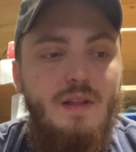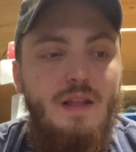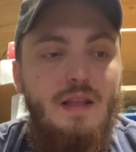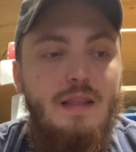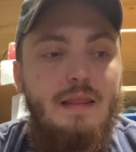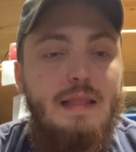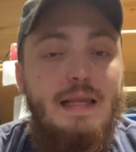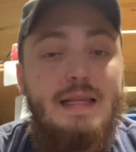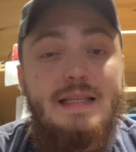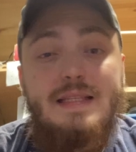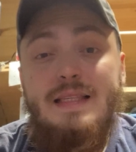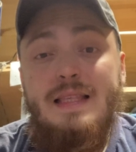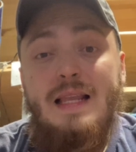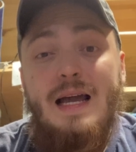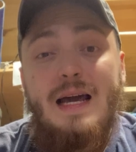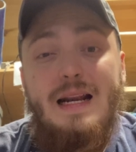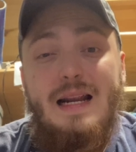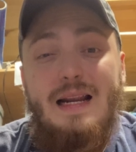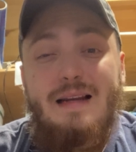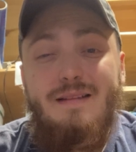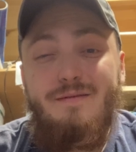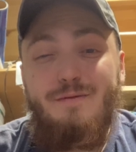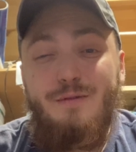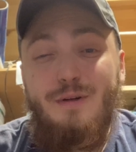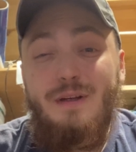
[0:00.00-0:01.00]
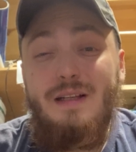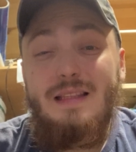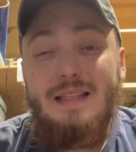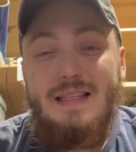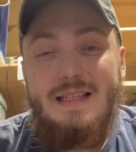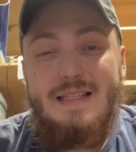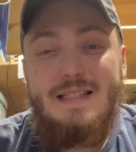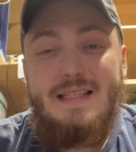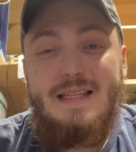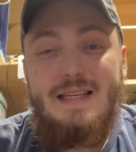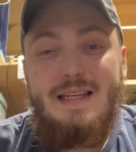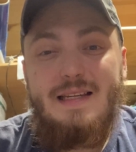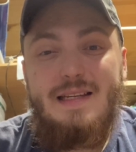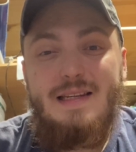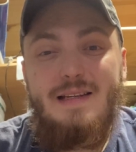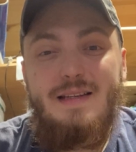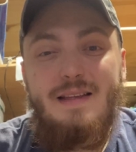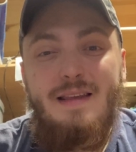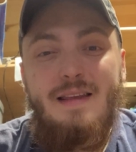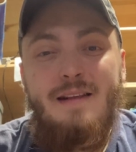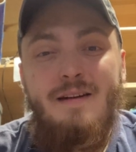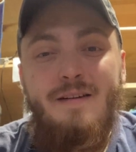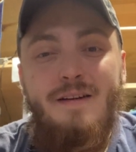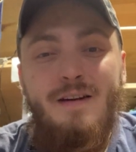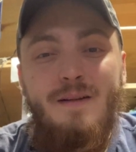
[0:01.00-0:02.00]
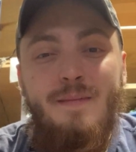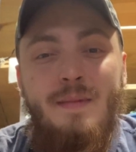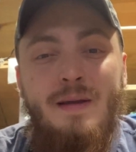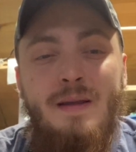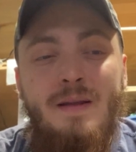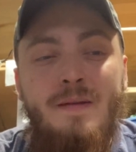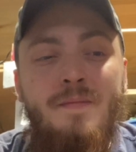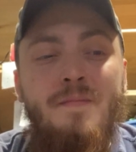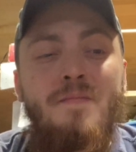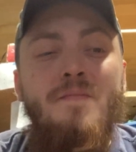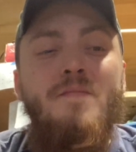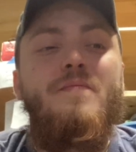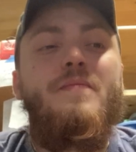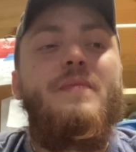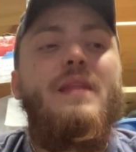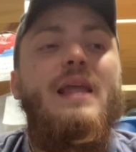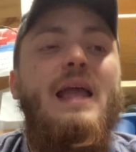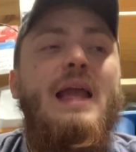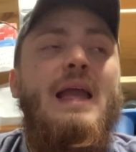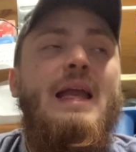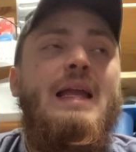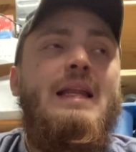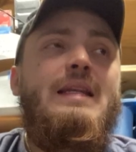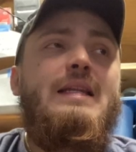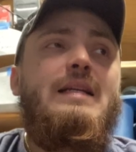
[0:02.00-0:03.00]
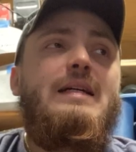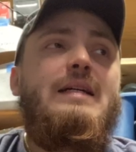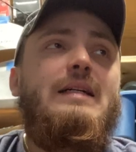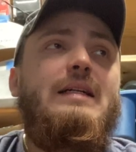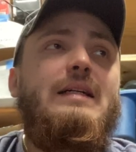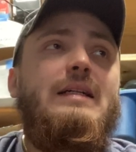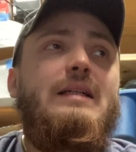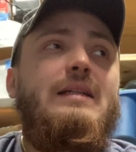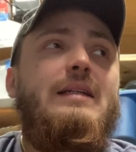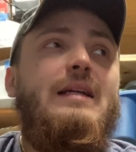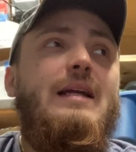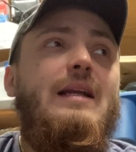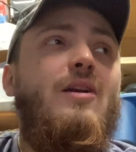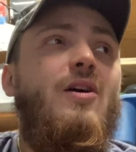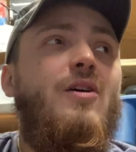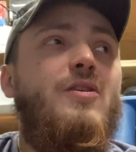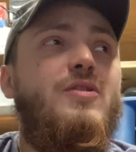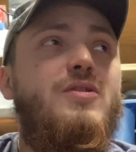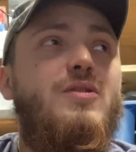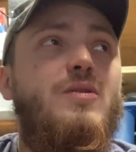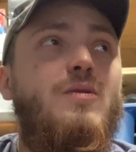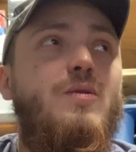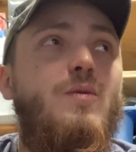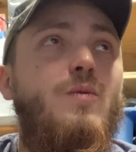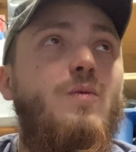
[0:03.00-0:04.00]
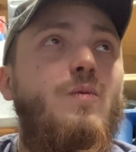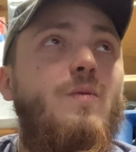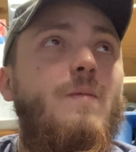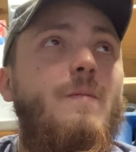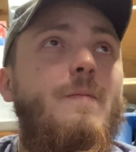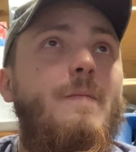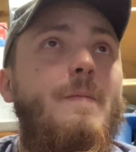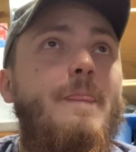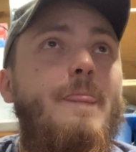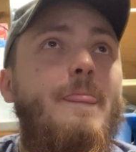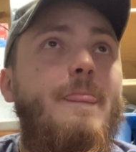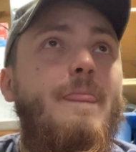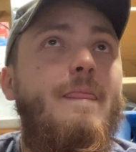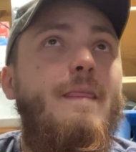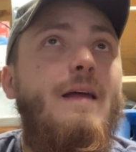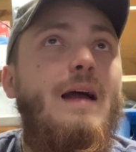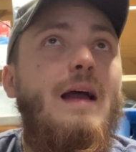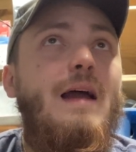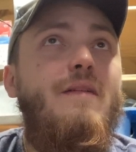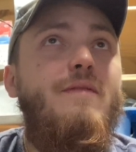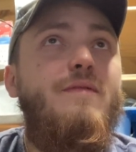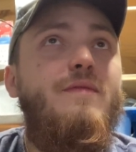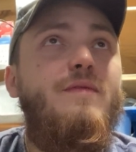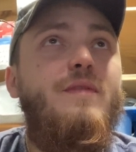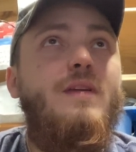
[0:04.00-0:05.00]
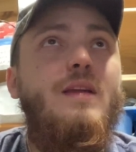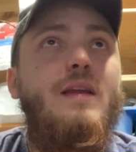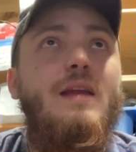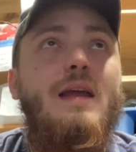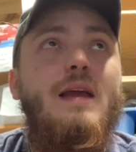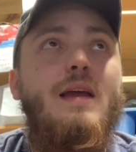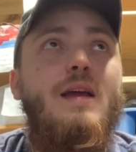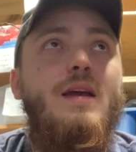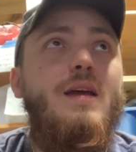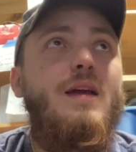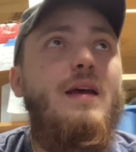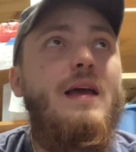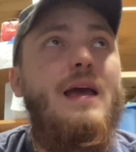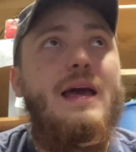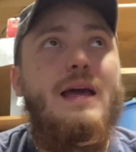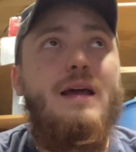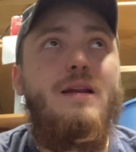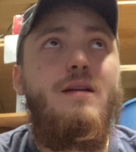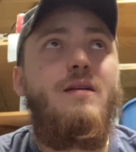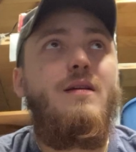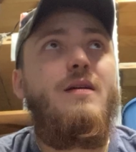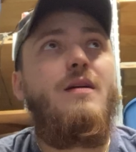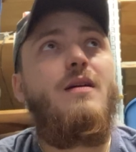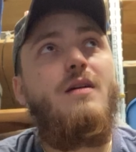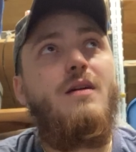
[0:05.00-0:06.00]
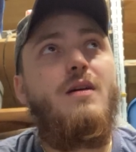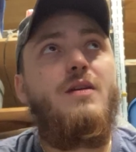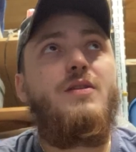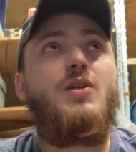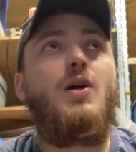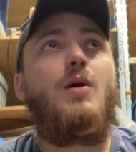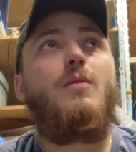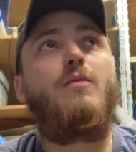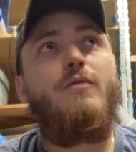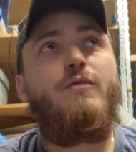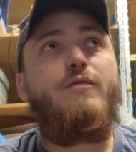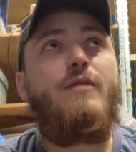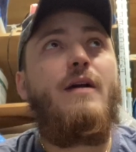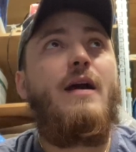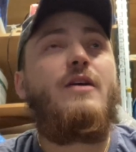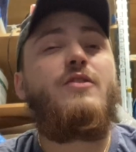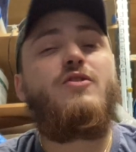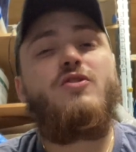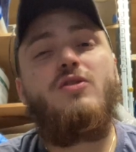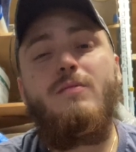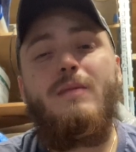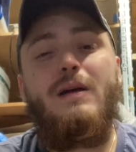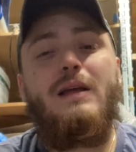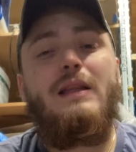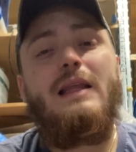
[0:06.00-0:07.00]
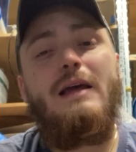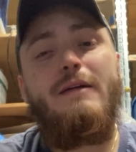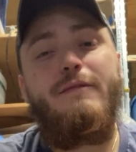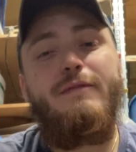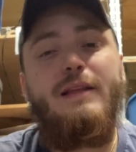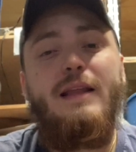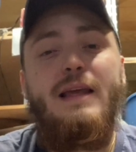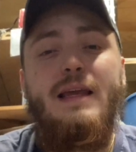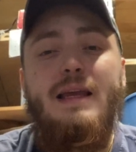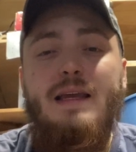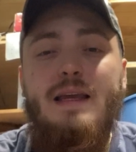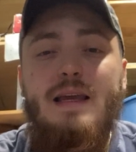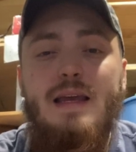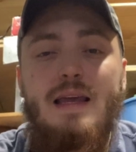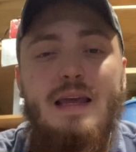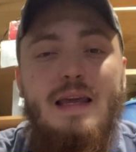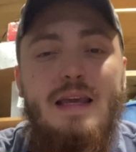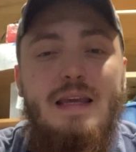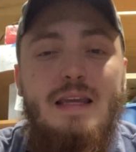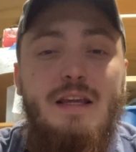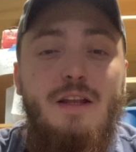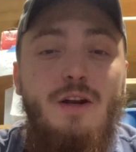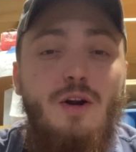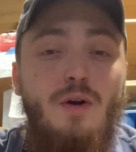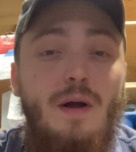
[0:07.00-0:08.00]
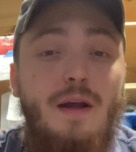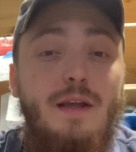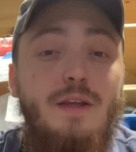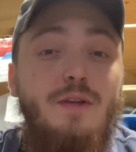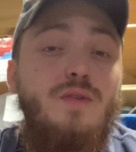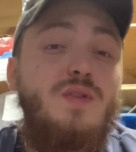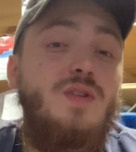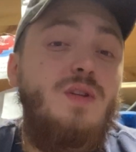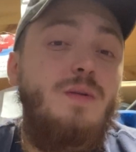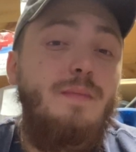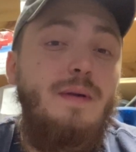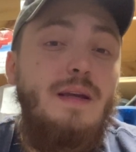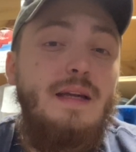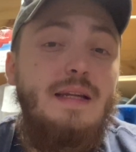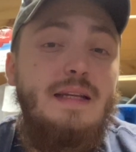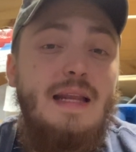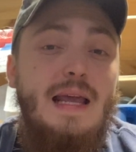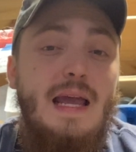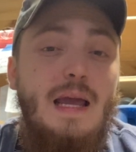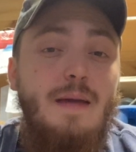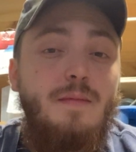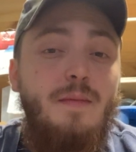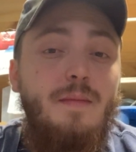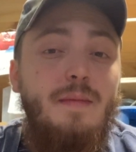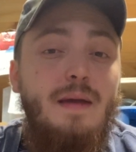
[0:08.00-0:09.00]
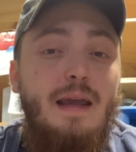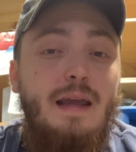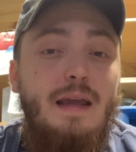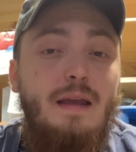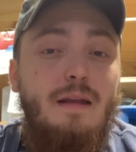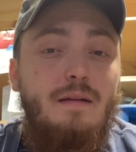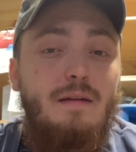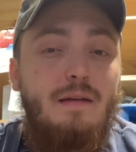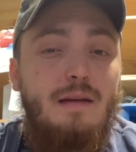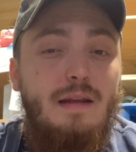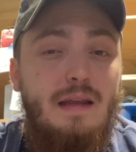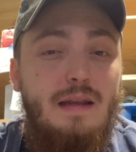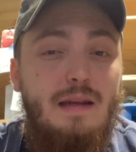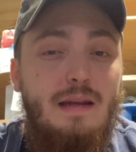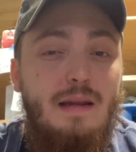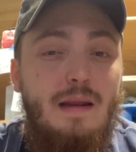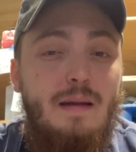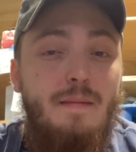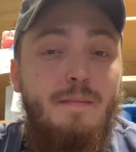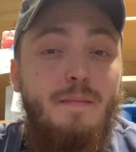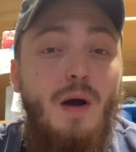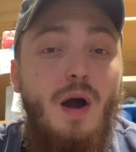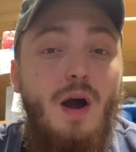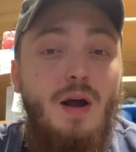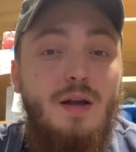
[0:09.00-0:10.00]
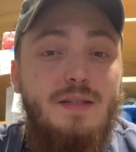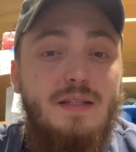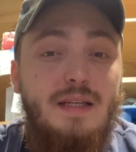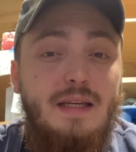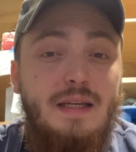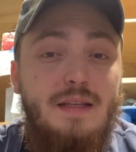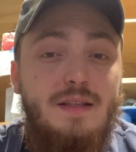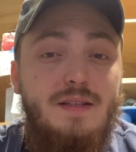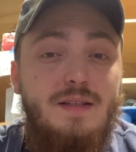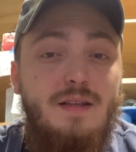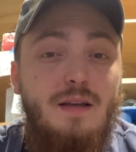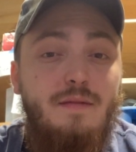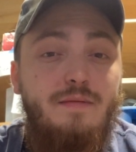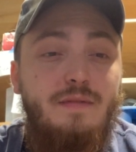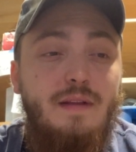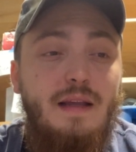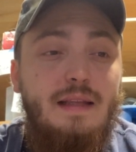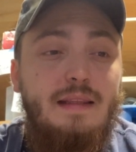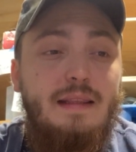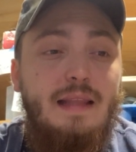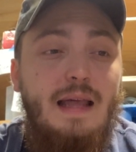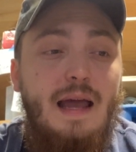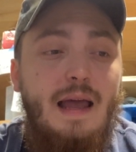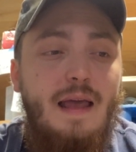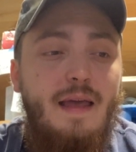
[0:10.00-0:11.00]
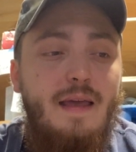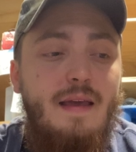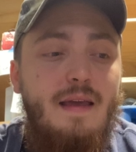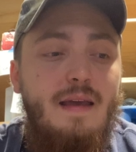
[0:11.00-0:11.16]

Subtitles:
that's not realistic, you know what I mean? And also, I've had a double fracture in my left leg. I used to be into MMA and boxing and stuff like that.